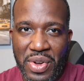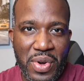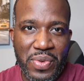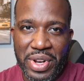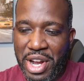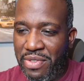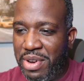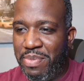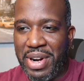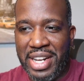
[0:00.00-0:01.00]
whole
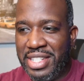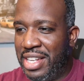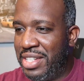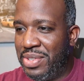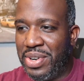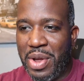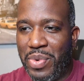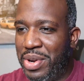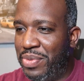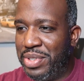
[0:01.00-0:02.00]
recovery process and all that
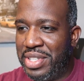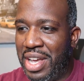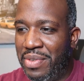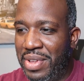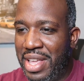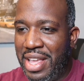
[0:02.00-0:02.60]
wonderful stuff.